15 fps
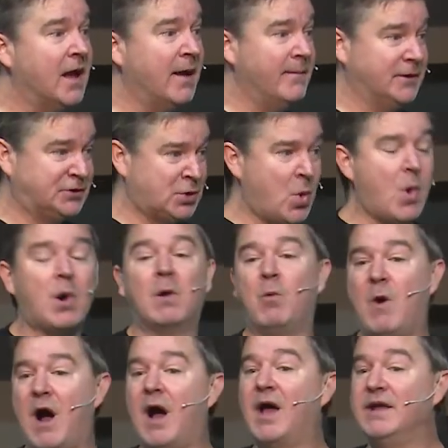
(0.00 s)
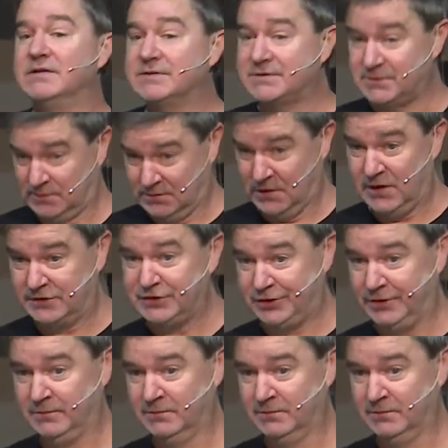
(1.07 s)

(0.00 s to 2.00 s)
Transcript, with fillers: a mature, wise Christian.